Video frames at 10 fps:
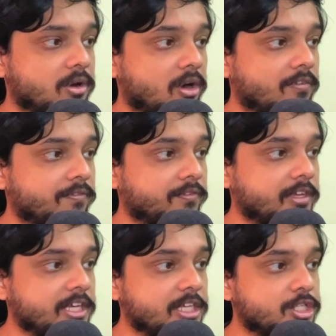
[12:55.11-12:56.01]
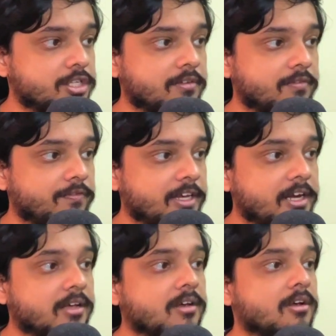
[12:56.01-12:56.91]
of each
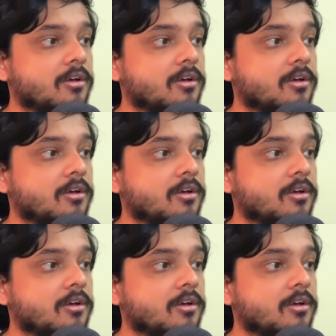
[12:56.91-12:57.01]
field,